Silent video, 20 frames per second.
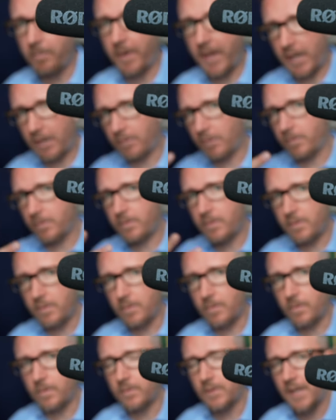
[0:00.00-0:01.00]
Micro
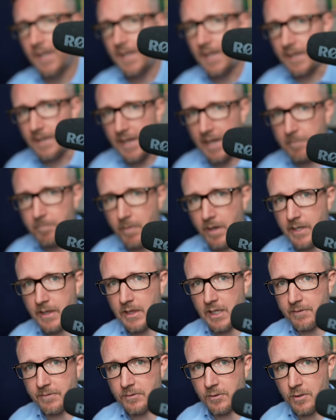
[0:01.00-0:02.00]
2s and have money
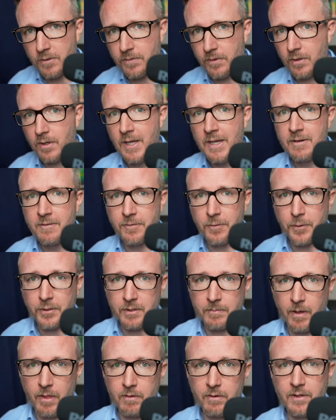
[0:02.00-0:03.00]
left over for
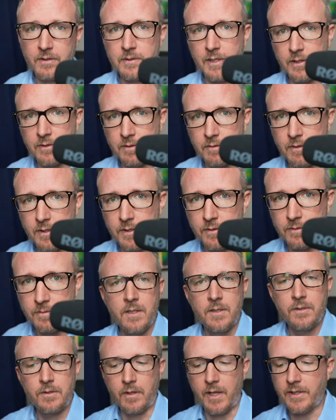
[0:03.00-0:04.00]
some other accessories.
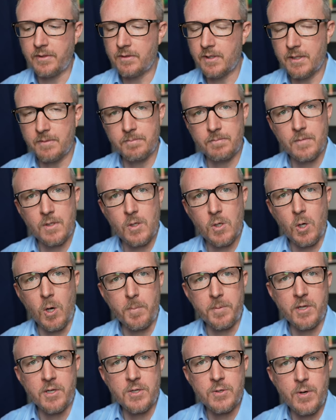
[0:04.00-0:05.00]
So that's it. Hope
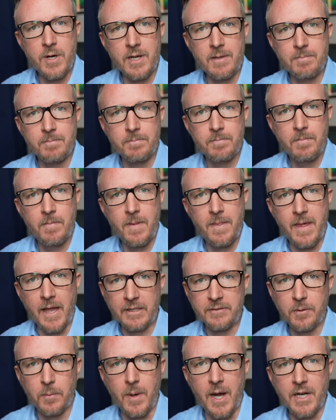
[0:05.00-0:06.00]
you enjoyed it.
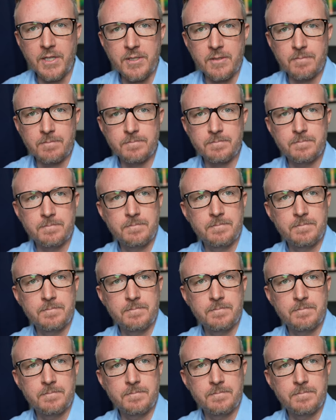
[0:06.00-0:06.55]
Thanks for watching.